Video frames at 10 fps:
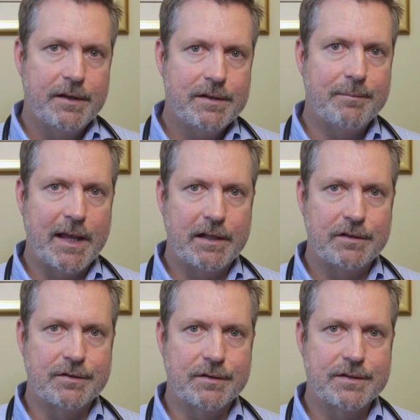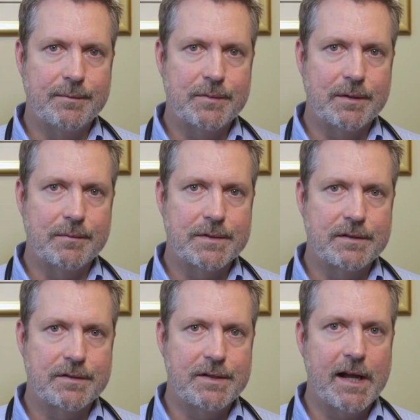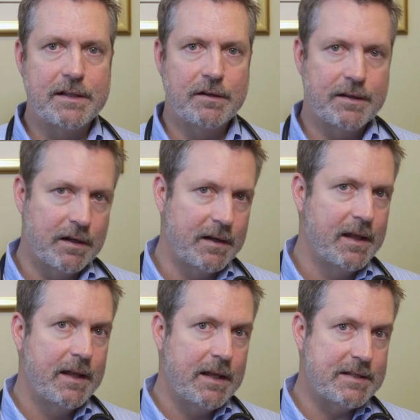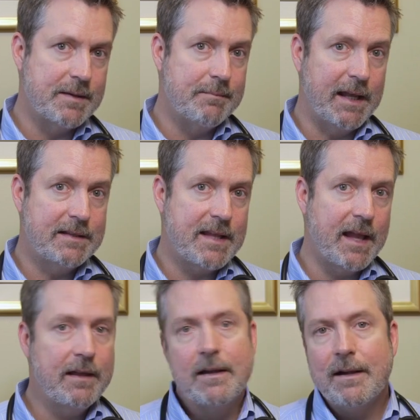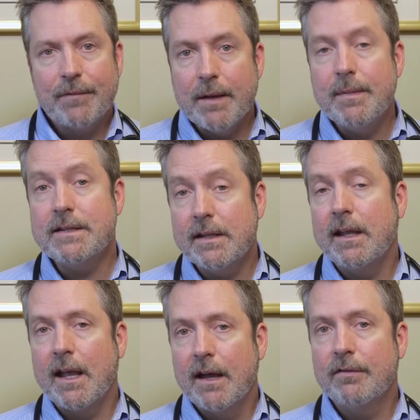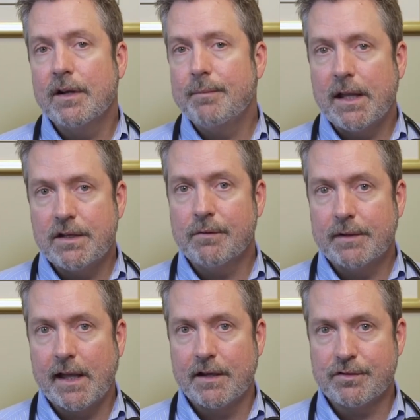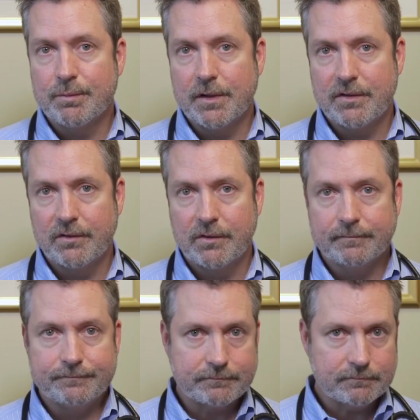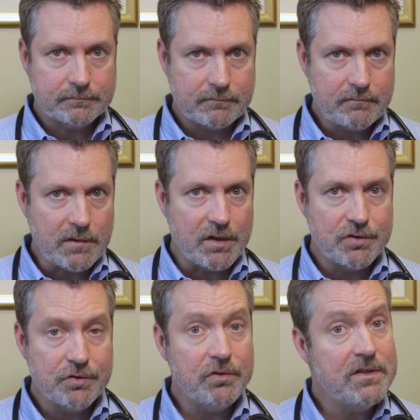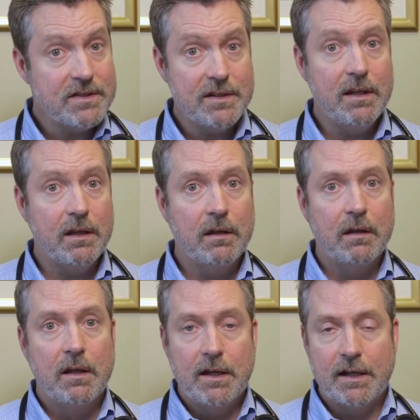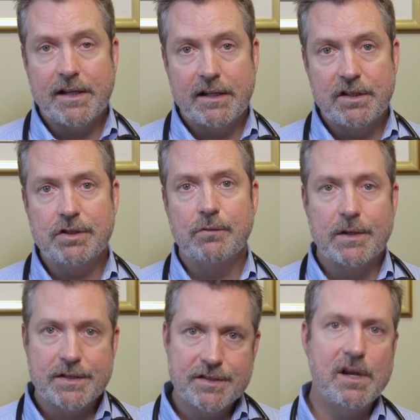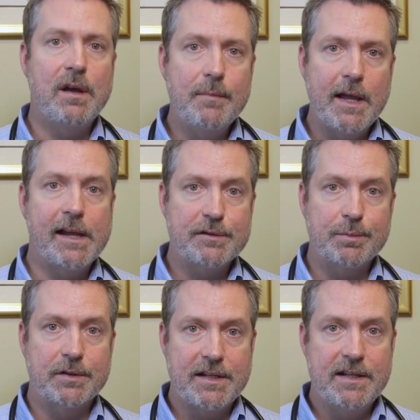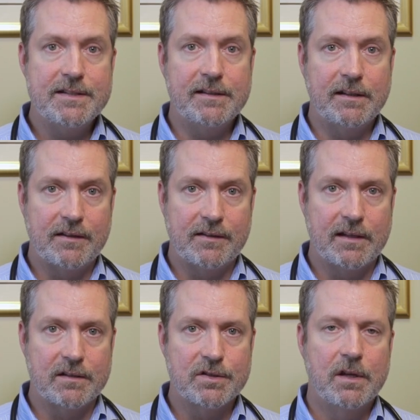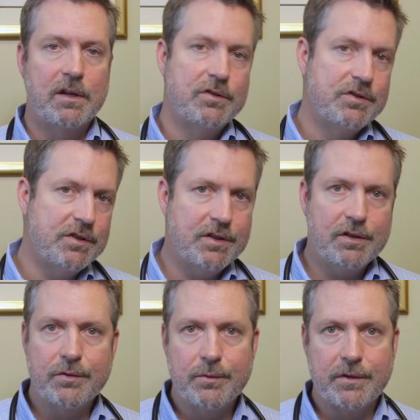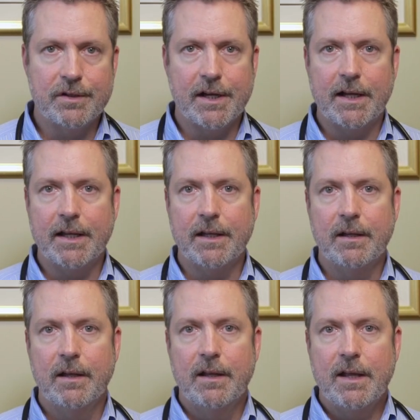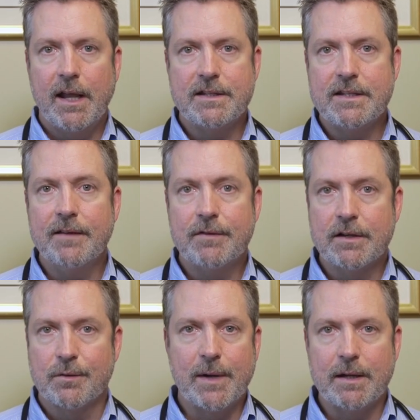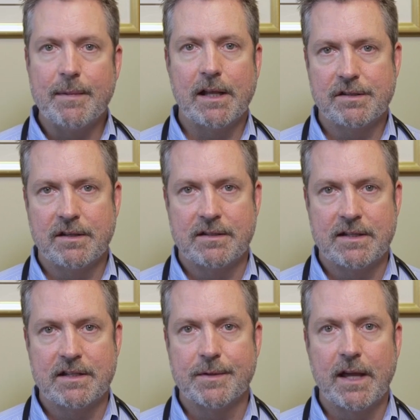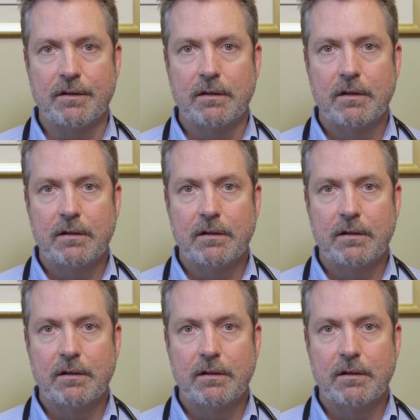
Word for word: to manage their symptoms. And so dietary theory is a mainstay. And basically every patient with gastroparesis should see a dietitian with some expertise in the disease just to go through their diet and see if there's a way to manage the disease without